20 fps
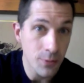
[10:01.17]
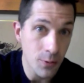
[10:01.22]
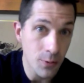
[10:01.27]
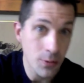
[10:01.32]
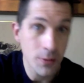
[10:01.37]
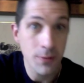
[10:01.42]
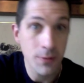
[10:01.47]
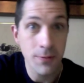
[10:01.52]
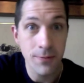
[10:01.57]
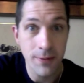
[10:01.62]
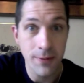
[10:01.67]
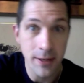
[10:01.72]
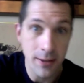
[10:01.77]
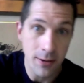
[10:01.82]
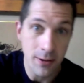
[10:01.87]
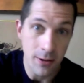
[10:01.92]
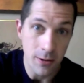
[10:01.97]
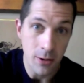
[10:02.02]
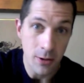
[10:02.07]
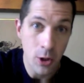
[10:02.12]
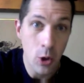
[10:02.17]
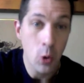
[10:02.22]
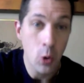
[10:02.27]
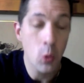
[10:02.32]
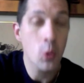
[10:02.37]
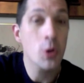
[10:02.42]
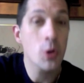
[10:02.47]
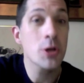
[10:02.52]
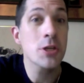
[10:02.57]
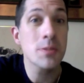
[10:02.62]
or feared
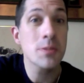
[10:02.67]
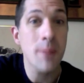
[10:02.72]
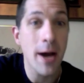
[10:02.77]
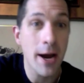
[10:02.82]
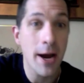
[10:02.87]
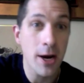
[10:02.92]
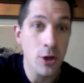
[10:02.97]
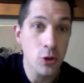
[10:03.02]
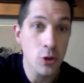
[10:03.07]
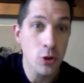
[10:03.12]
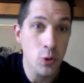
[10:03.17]
or aspired